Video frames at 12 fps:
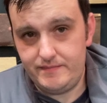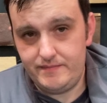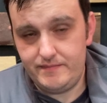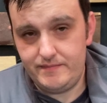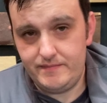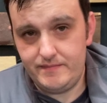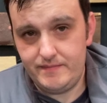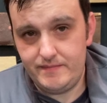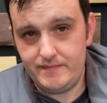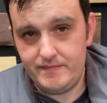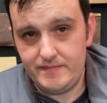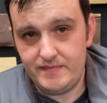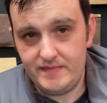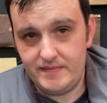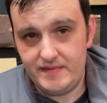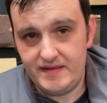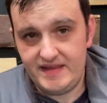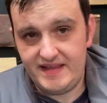
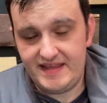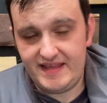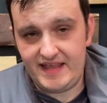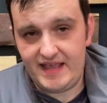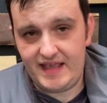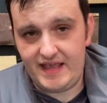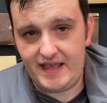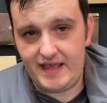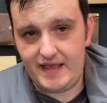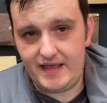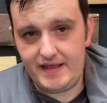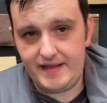[no speech]